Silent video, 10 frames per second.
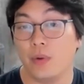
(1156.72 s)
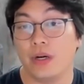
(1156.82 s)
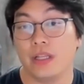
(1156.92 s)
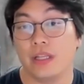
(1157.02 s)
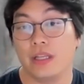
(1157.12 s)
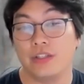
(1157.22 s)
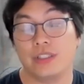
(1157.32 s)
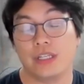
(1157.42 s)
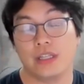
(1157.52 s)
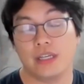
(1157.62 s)
But one of the
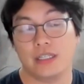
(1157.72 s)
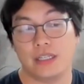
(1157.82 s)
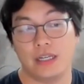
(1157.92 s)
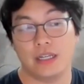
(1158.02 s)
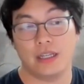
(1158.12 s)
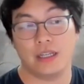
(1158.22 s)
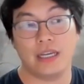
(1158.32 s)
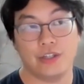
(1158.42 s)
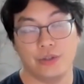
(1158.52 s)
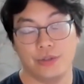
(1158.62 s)
interesting things that
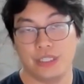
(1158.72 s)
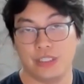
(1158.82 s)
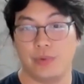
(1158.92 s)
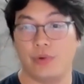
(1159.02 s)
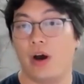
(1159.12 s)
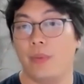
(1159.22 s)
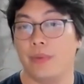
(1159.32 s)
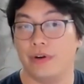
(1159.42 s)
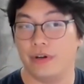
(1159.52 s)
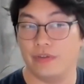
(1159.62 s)
they use as a
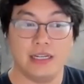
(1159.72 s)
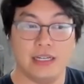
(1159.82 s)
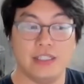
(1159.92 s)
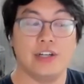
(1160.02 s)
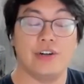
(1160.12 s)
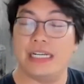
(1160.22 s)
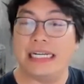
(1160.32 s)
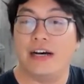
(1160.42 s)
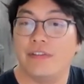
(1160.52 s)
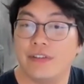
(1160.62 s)
barometer of is there
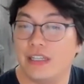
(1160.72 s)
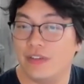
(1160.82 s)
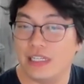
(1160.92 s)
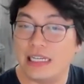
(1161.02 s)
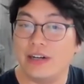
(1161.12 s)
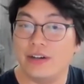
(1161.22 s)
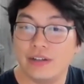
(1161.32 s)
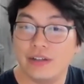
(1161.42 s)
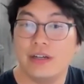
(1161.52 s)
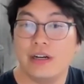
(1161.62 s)
enough even
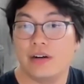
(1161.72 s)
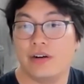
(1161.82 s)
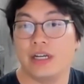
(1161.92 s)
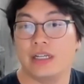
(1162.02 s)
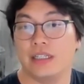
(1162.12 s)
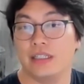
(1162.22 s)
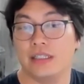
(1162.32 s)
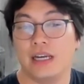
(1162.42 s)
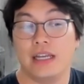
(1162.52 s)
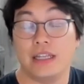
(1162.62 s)
here, right?
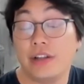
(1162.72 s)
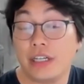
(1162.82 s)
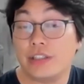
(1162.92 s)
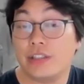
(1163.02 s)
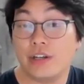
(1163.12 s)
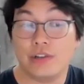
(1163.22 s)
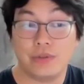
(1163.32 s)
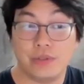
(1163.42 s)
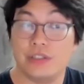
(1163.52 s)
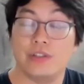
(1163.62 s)
Is they'll actually go
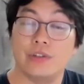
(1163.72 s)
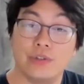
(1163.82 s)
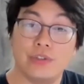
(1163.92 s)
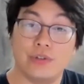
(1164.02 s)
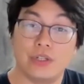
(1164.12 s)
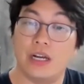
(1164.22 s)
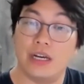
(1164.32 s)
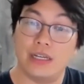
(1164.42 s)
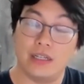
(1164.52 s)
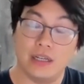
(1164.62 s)
to an institutional
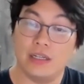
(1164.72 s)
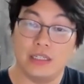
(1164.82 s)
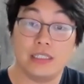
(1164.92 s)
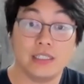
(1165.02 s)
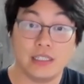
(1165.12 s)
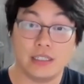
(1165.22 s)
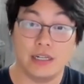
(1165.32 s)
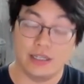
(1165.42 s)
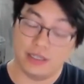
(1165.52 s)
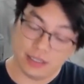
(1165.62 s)
client, an existing
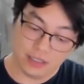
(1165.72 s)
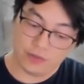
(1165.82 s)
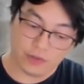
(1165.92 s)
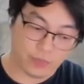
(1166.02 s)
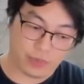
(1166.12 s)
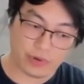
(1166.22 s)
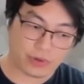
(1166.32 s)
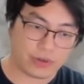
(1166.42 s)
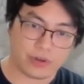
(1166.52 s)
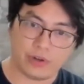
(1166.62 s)
client. And if you're a
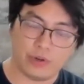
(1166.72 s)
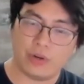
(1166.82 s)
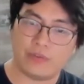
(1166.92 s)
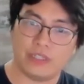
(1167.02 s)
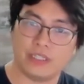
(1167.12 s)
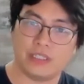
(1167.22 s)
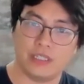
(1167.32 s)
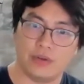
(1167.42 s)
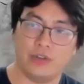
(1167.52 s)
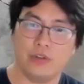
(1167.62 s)
broker or whoever
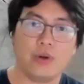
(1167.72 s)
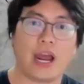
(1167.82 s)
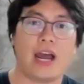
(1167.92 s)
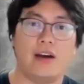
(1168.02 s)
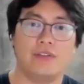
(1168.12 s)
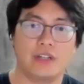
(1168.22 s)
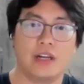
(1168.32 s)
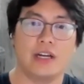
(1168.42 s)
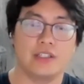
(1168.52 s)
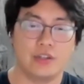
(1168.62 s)
listening, you have
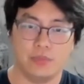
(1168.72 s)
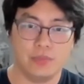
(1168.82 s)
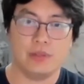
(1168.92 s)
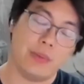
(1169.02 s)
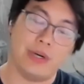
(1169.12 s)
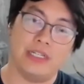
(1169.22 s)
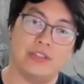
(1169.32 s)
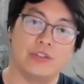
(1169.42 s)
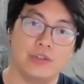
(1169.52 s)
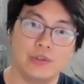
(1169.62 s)
clients that are maybe not
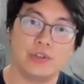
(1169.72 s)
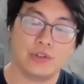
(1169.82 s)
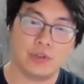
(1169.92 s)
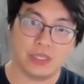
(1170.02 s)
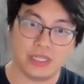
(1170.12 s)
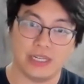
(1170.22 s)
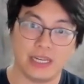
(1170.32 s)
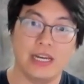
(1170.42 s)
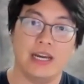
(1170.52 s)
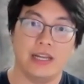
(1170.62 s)
institutional, but
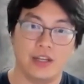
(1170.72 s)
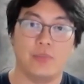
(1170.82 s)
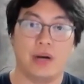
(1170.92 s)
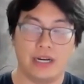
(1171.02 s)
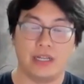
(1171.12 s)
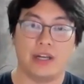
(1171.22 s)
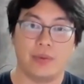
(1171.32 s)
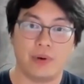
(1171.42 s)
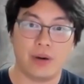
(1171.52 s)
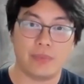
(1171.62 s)
like they're buying a lot
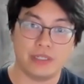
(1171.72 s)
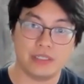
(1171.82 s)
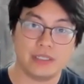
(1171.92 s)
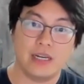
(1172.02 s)
of properties,